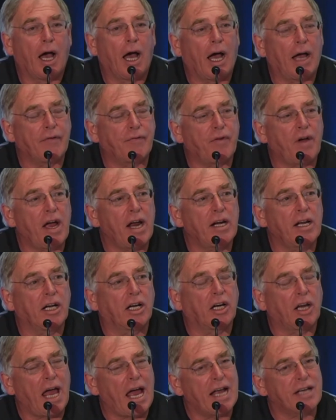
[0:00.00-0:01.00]
I find a
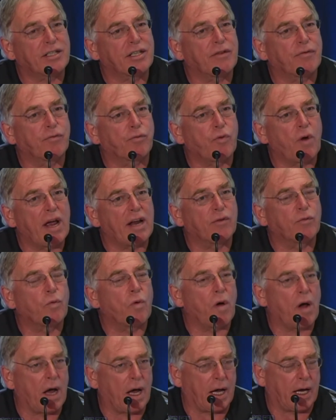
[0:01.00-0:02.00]
glass of red
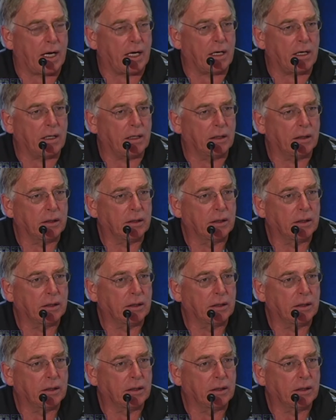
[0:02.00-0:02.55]
wine